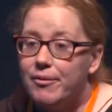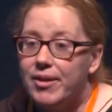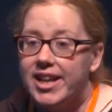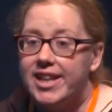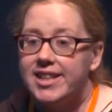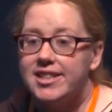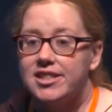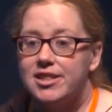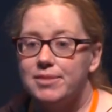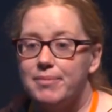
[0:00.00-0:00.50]
we
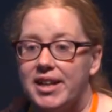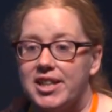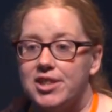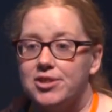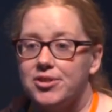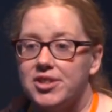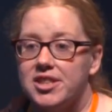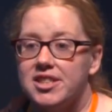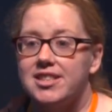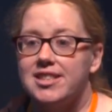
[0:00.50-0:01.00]
needed to make
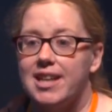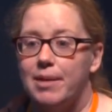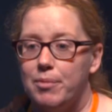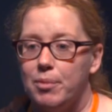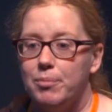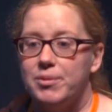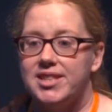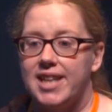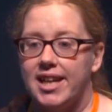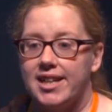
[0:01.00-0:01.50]
sure that
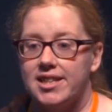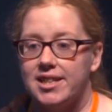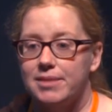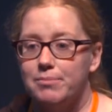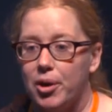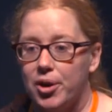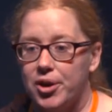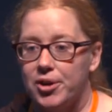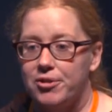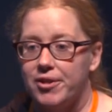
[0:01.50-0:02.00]
someone was actually
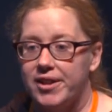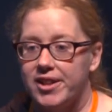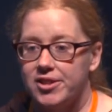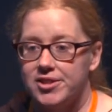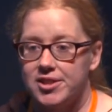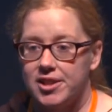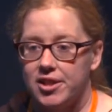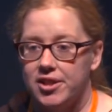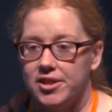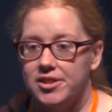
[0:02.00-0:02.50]
monitoring
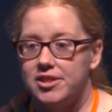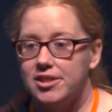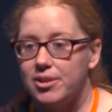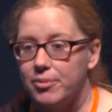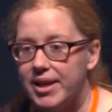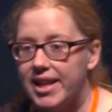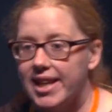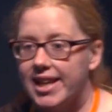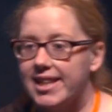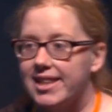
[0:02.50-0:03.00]
those alerts. So
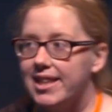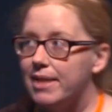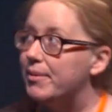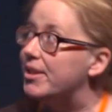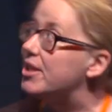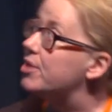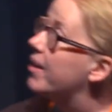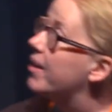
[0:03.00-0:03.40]
we linked them into